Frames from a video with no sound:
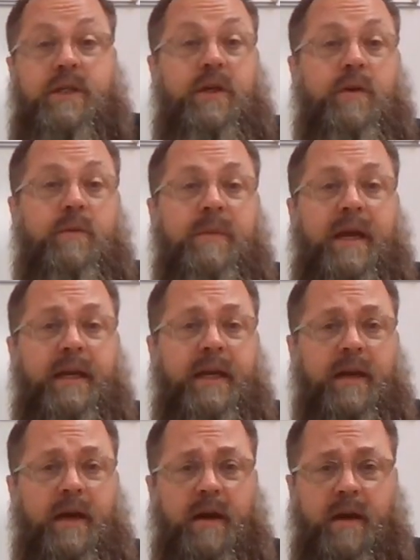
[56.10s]
too
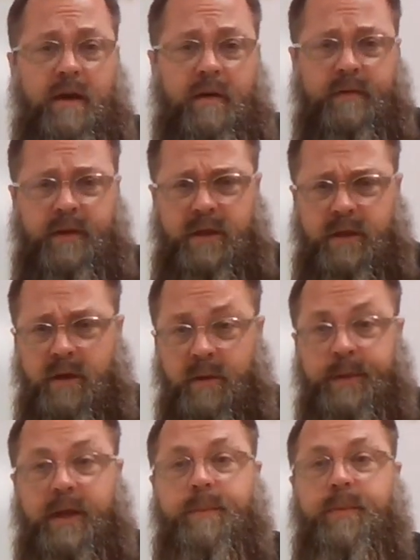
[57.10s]
many of
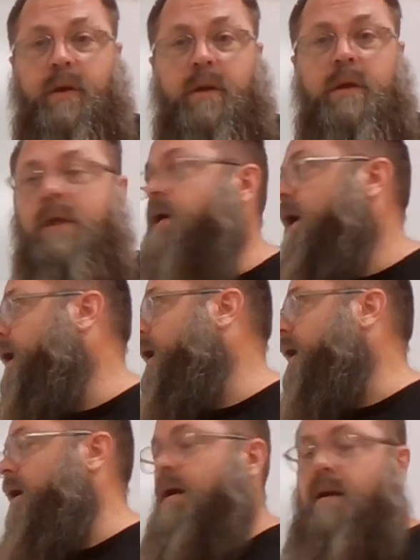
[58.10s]
you people
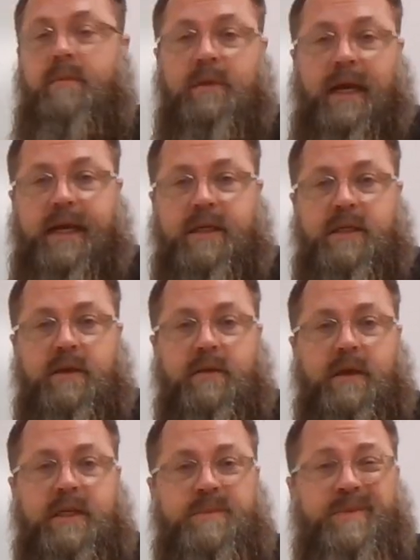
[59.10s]
like
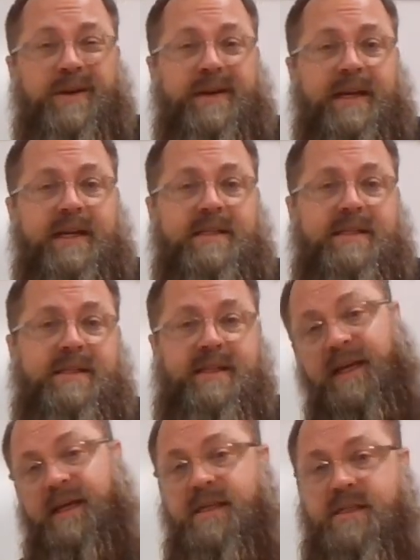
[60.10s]
to experience
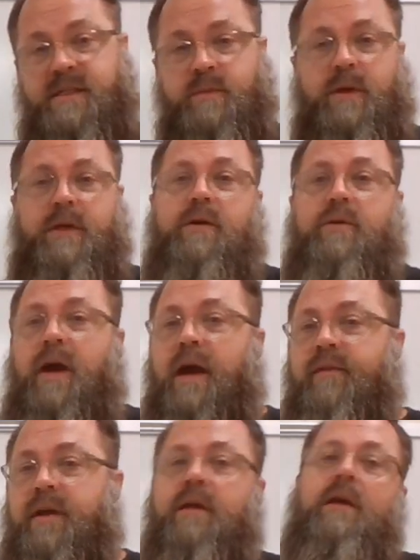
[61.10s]
this when you're
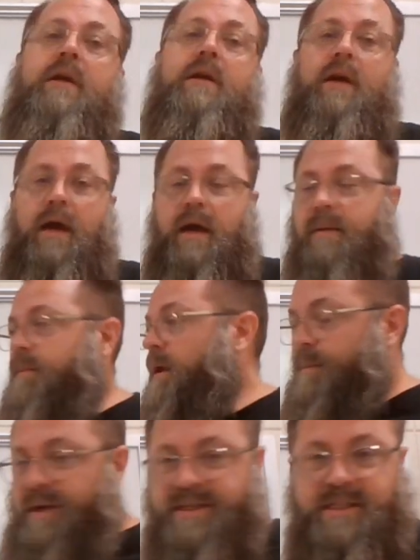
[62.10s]
driving,
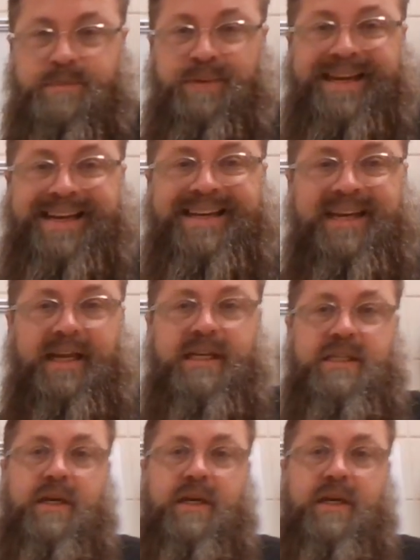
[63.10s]
but speed is